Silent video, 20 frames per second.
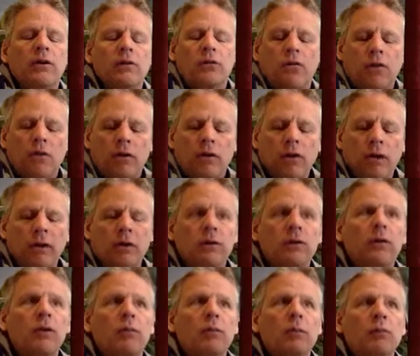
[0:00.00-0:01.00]
Talk in a
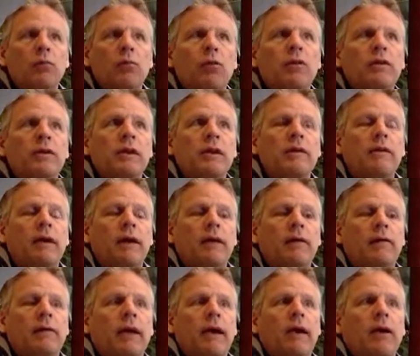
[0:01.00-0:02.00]
little bit more
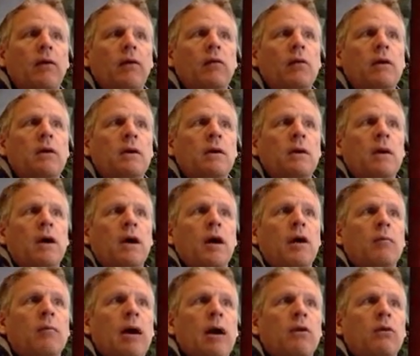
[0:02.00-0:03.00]
detail now
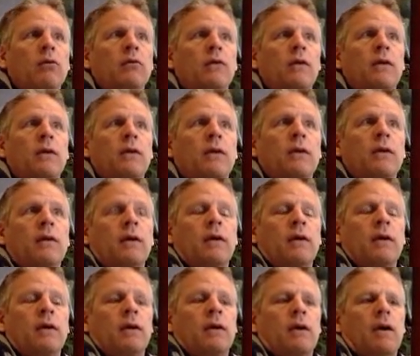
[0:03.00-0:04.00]
about
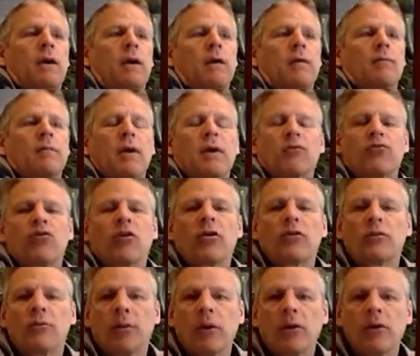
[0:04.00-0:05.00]
a
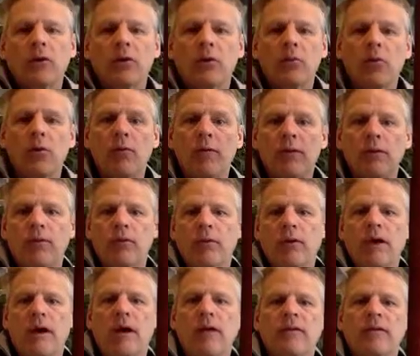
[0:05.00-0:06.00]
charged particle moving through a
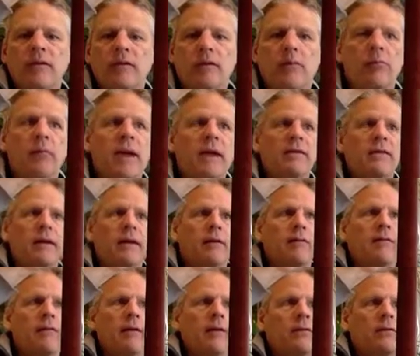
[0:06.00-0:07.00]
constant
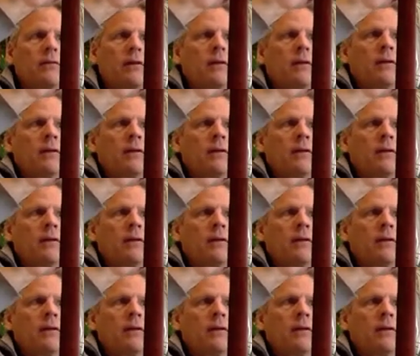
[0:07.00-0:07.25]
magnetic field.